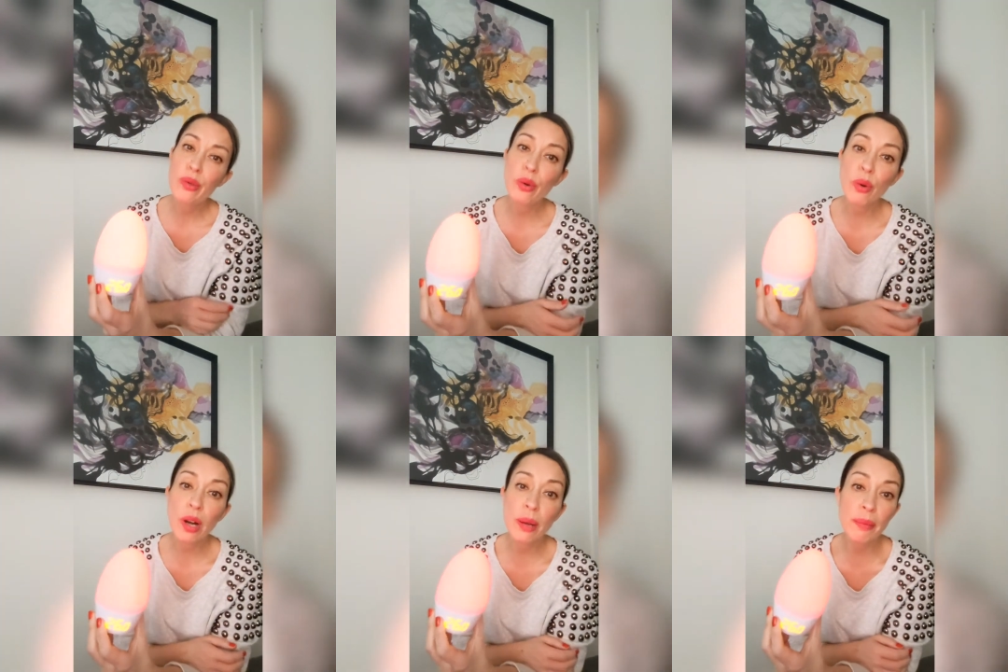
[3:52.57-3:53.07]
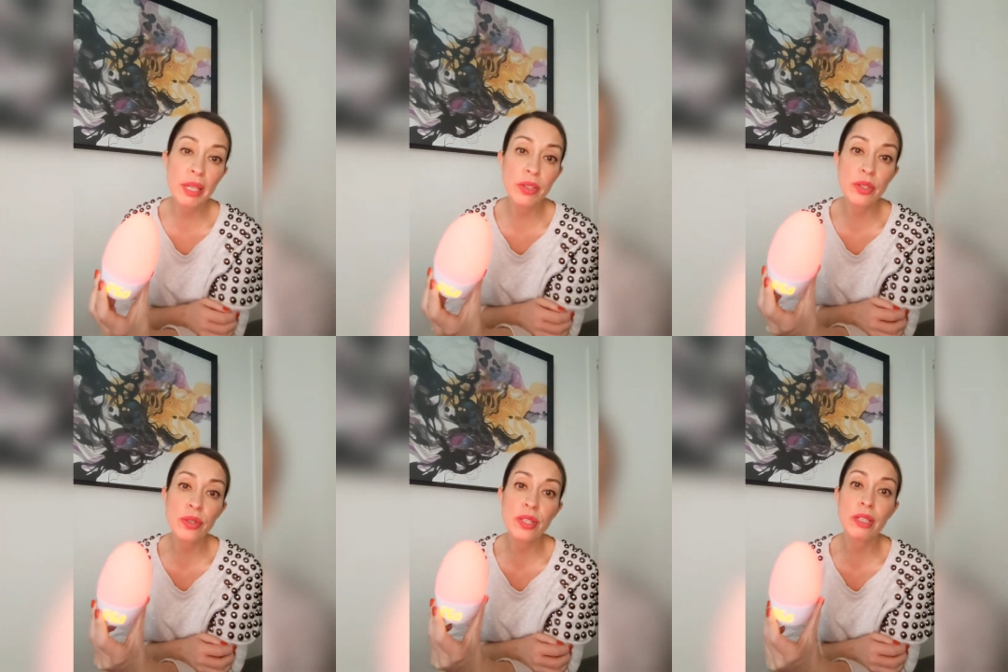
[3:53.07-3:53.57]
or make
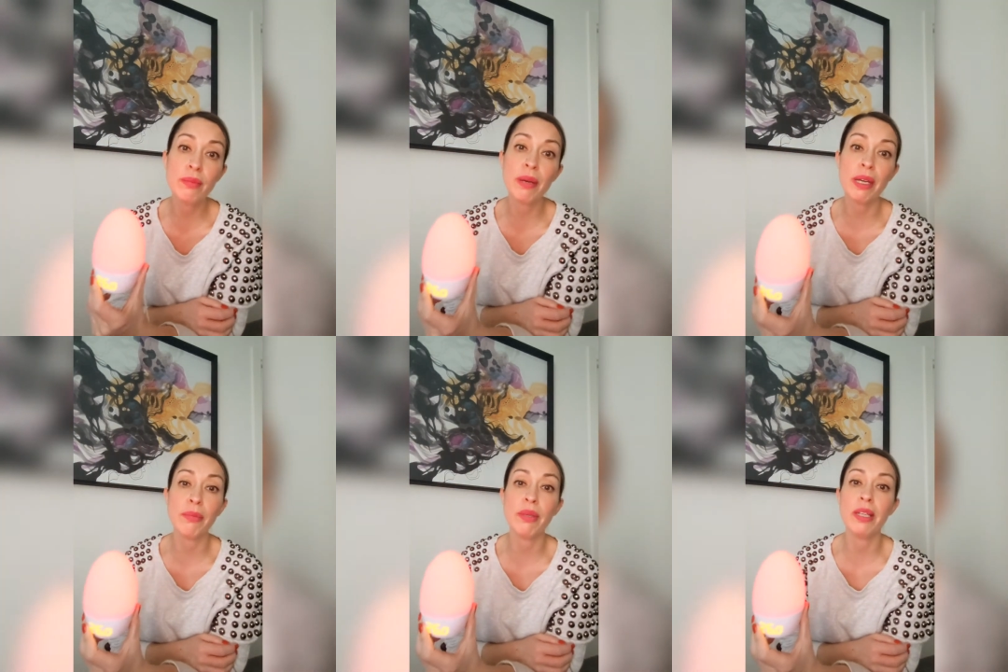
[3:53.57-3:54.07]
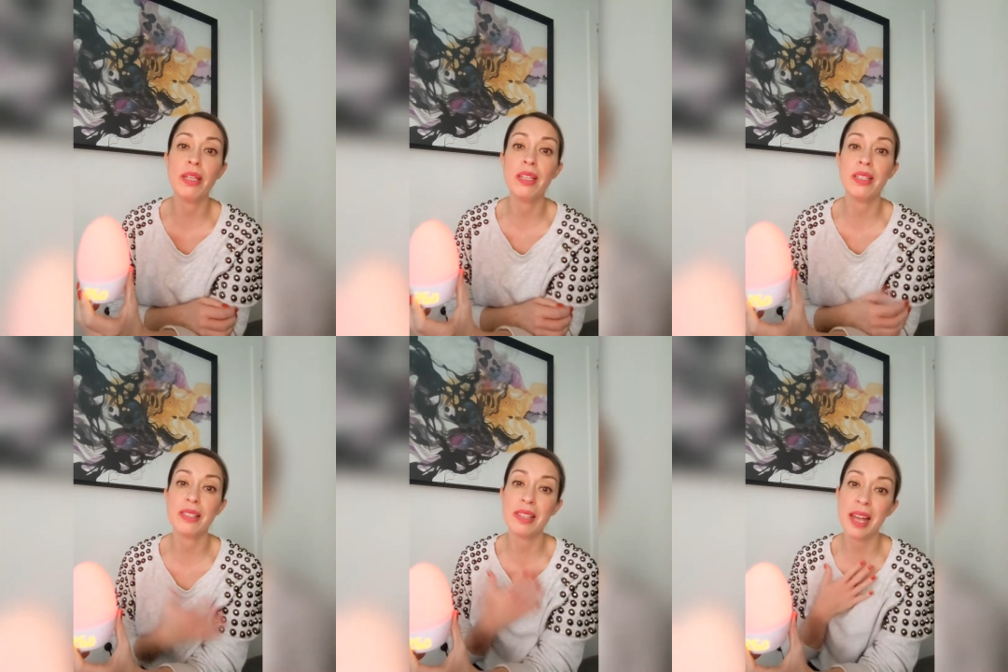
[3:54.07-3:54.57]
sure that your baby
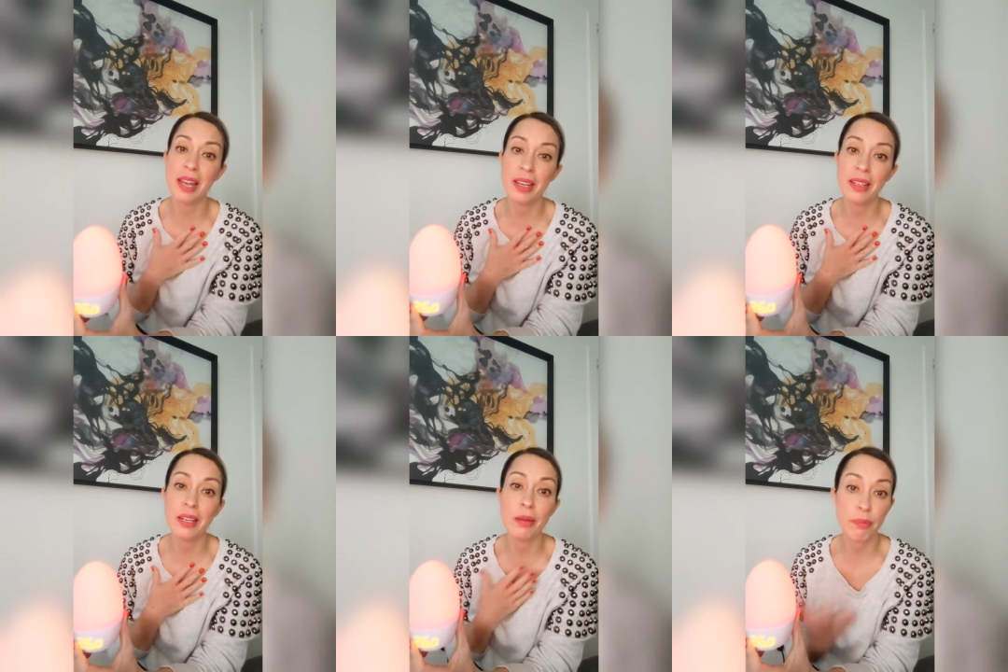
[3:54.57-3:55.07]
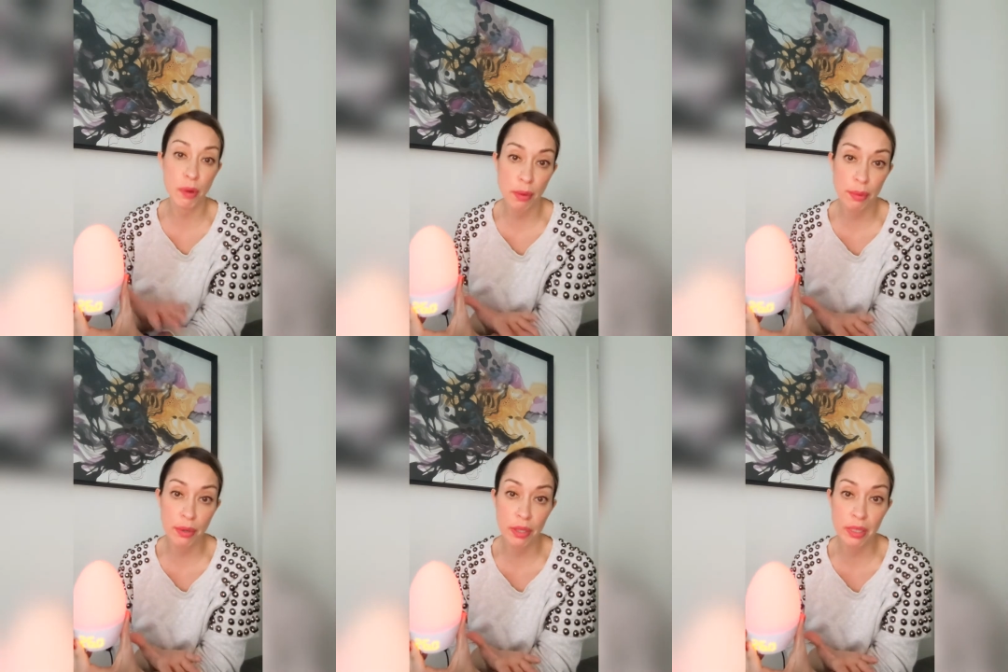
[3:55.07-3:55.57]
is laid
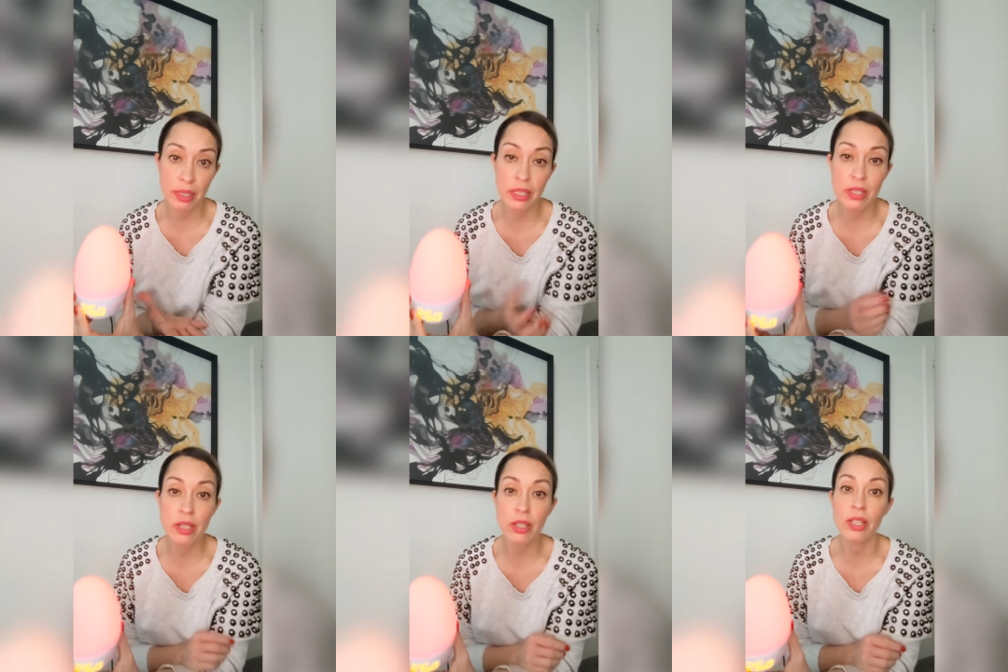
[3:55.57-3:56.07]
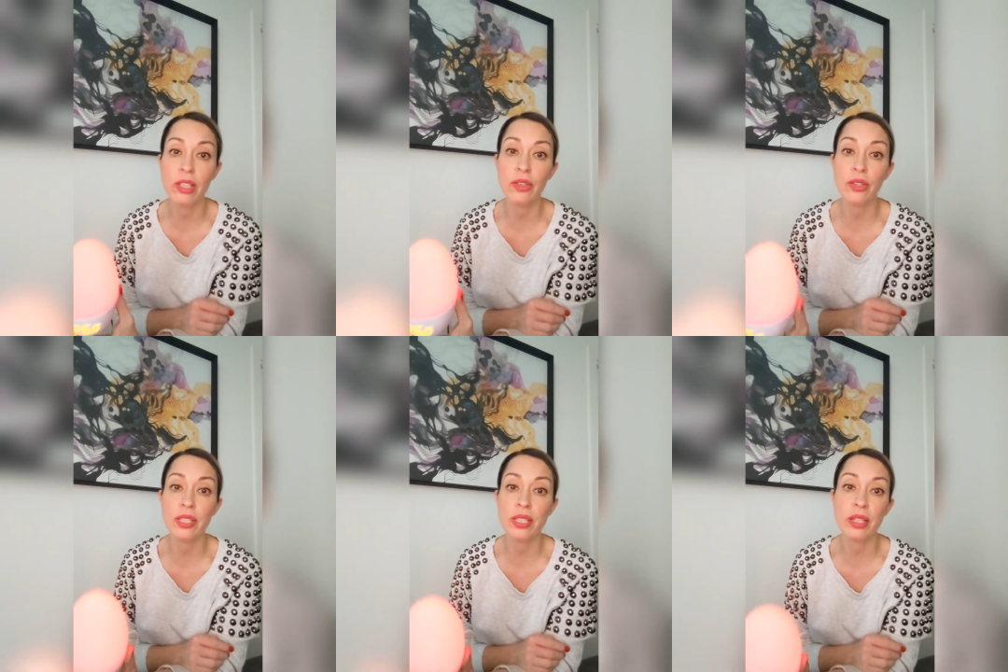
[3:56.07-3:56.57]
appropriately so
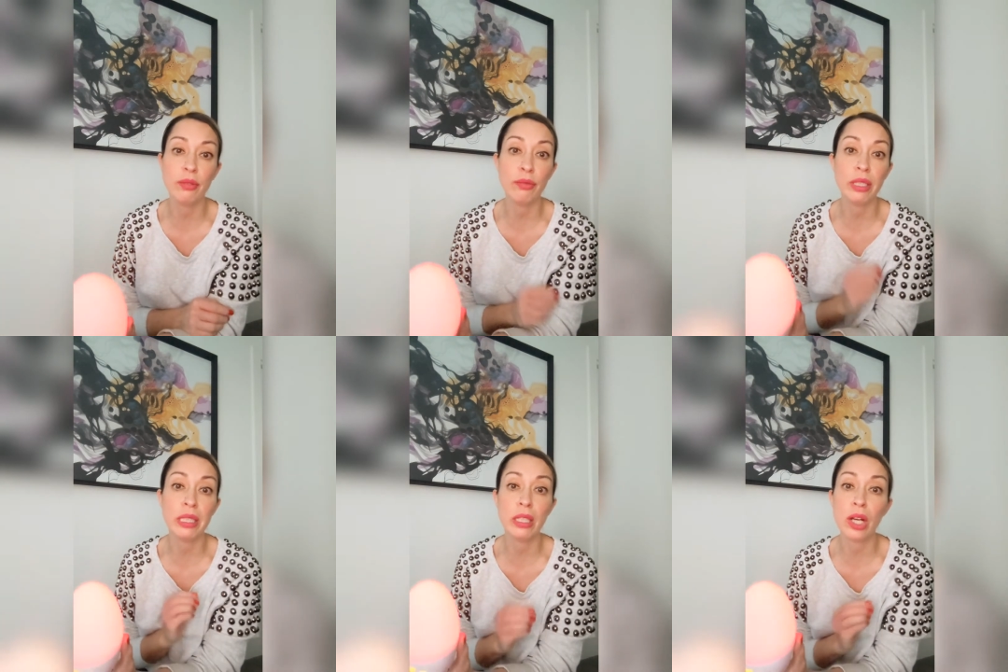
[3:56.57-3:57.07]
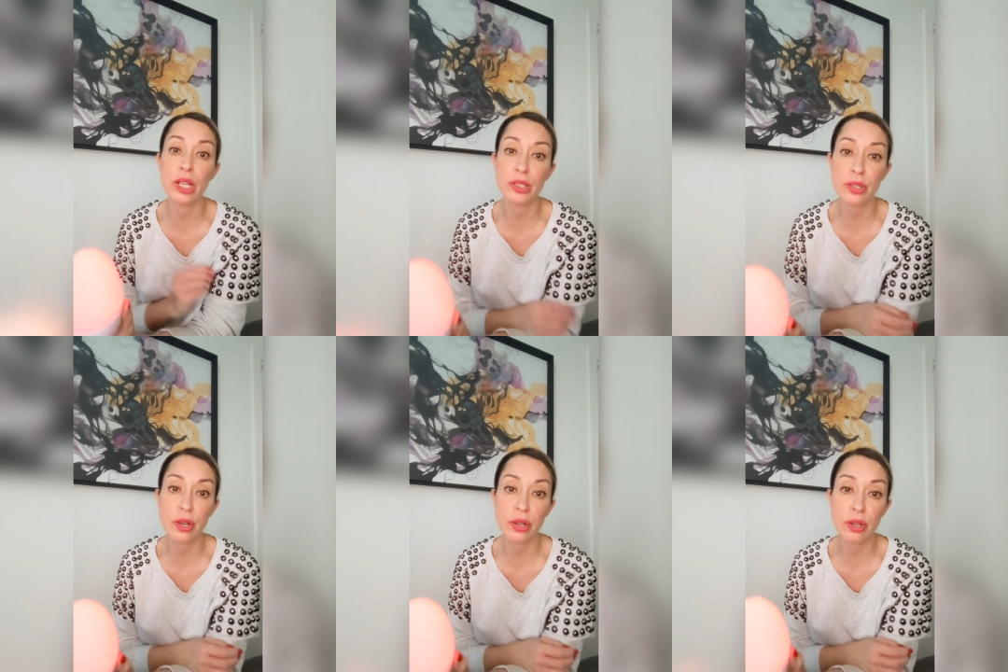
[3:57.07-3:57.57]
using a really light
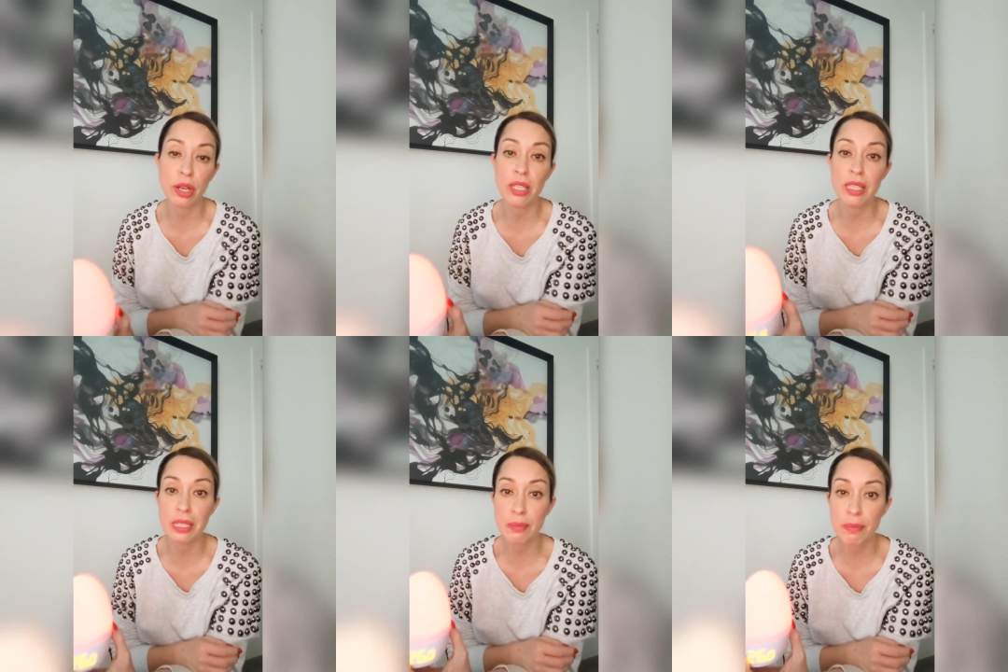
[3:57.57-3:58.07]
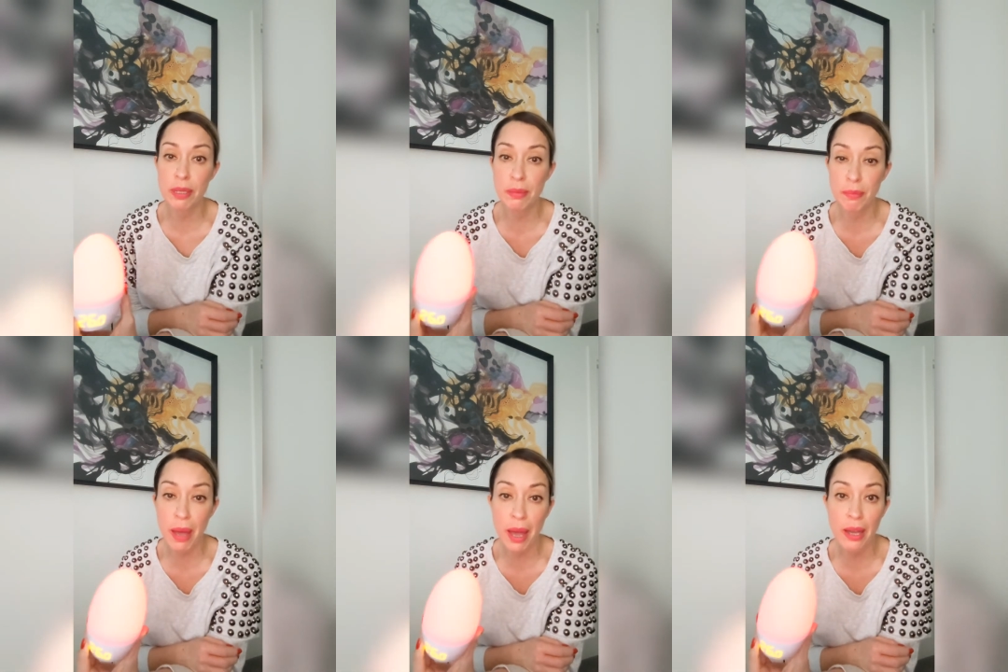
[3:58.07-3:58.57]
tog
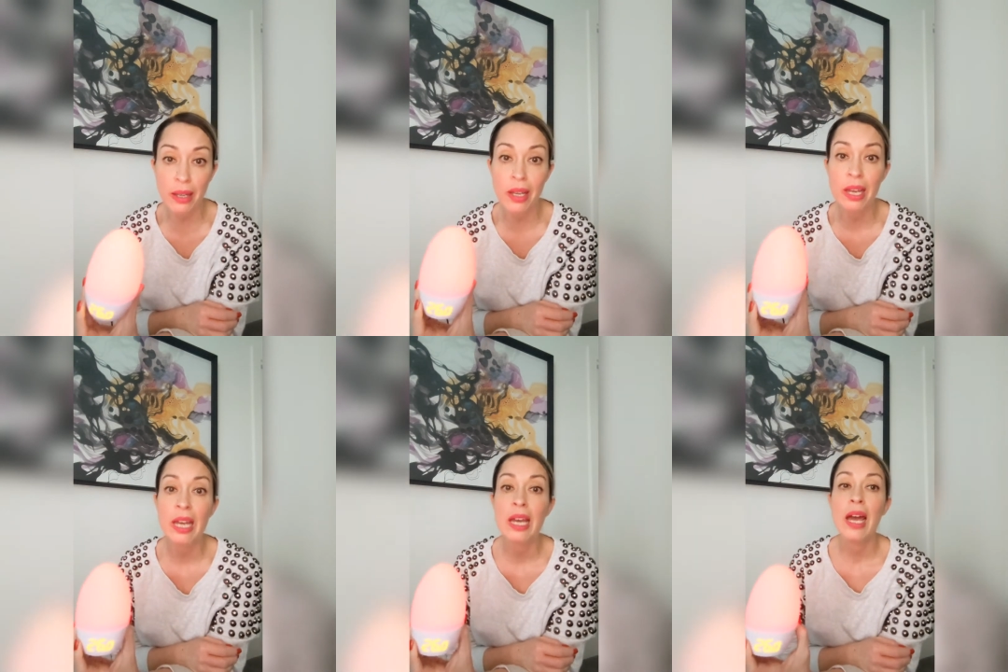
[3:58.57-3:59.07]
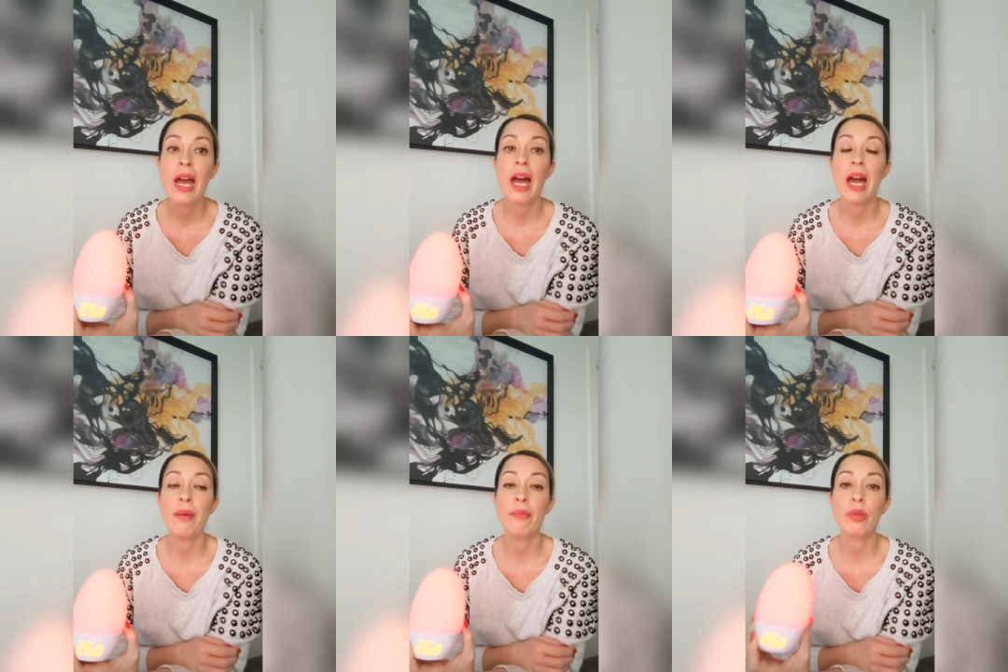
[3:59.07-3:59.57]
sleeping bag
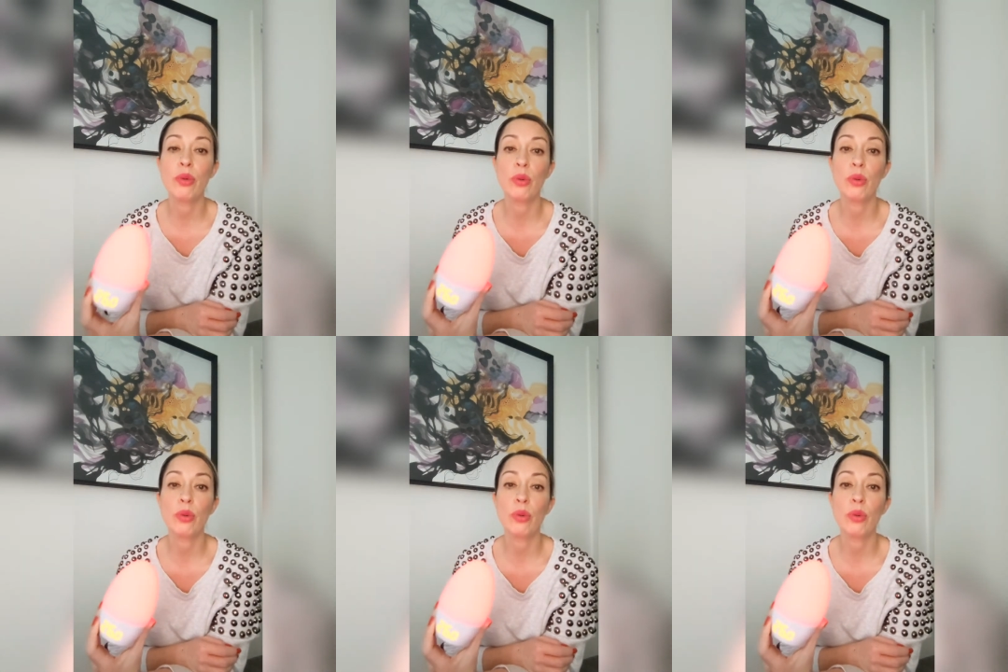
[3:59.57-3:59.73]
um,